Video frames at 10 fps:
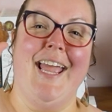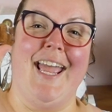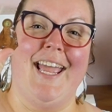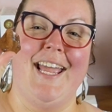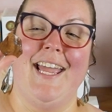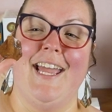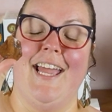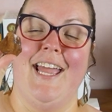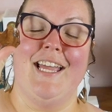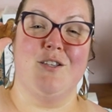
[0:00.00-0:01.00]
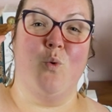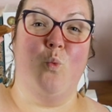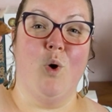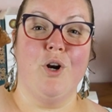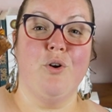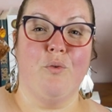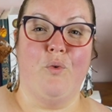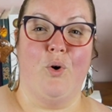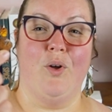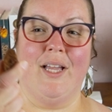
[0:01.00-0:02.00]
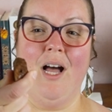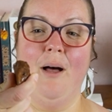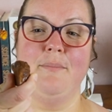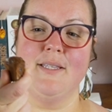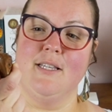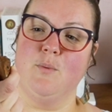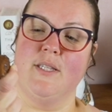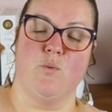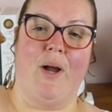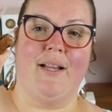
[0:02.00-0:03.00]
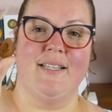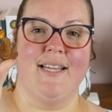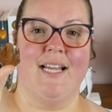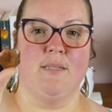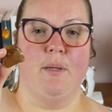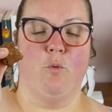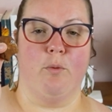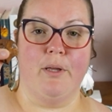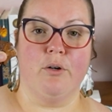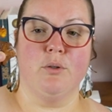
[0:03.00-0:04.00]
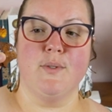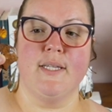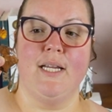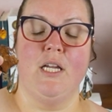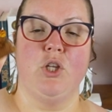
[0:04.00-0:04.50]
It is wonderful. It comes, this one's red because it has a bit more minerals in it.